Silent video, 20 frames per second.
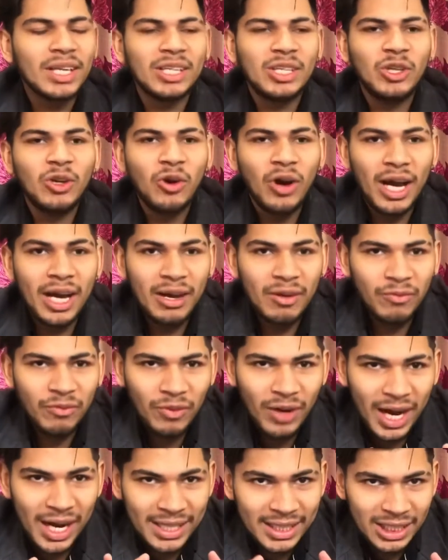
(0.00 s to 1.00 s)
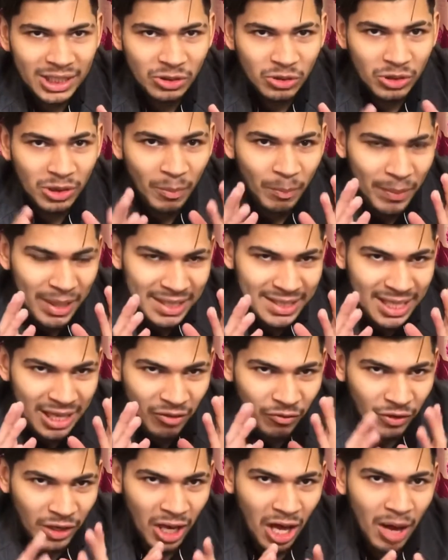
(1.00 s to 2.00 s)
you have understood the basic
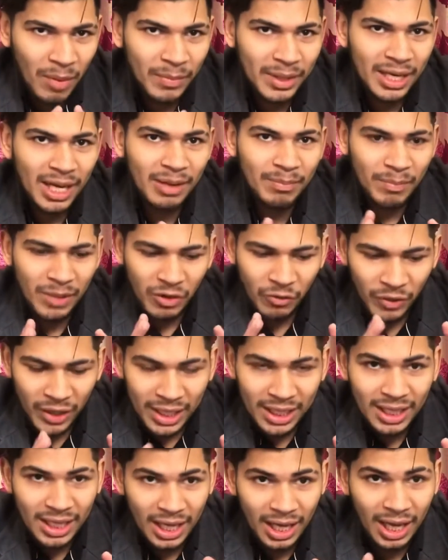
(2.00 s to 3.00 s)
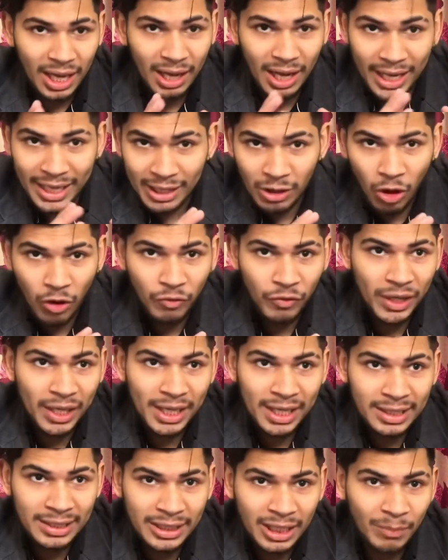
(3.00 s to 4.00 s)
phenomenon between of
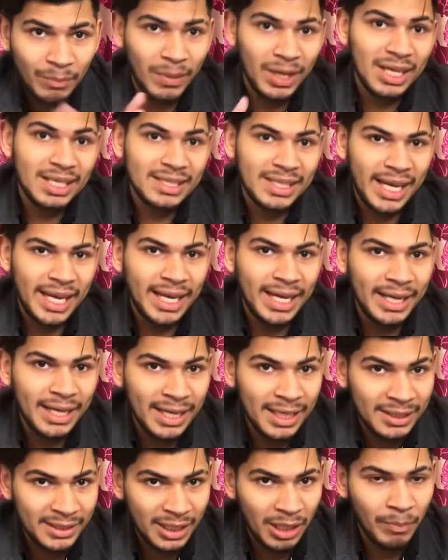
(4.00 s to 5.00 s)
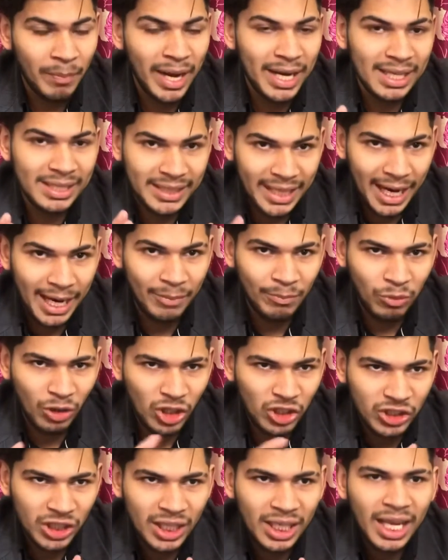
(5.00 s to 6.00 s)
intrinsic plus and intrinsic minus hand
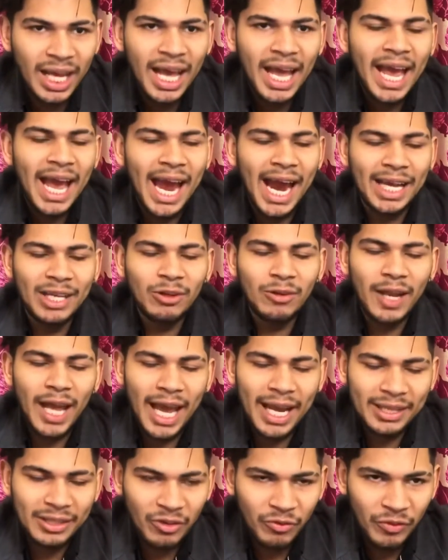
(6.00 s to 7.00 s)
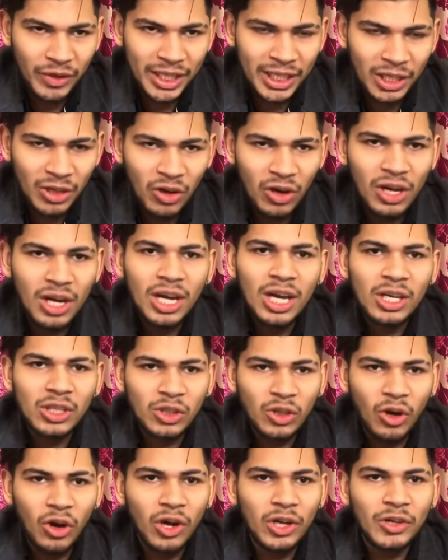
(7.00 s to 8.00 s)
position, and you like the video.
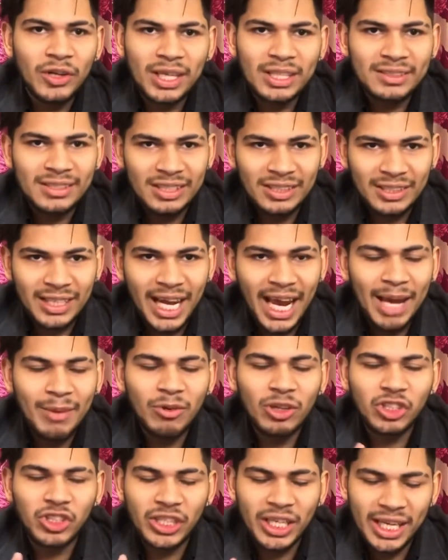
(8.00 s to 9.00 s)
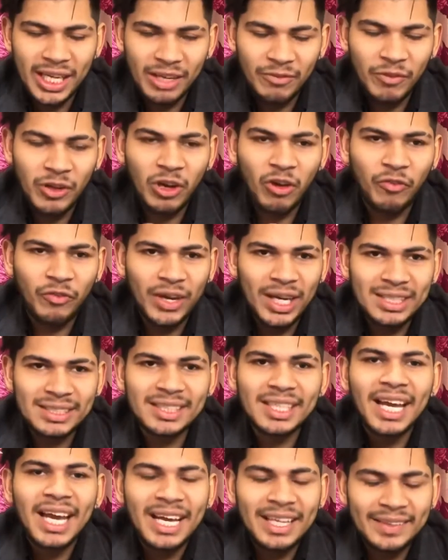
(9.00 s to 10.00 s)
So you can subscribe or share it with your friends.
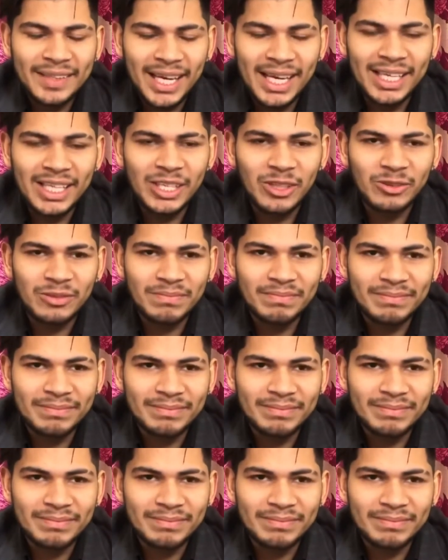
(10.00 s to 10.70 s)
Thank you.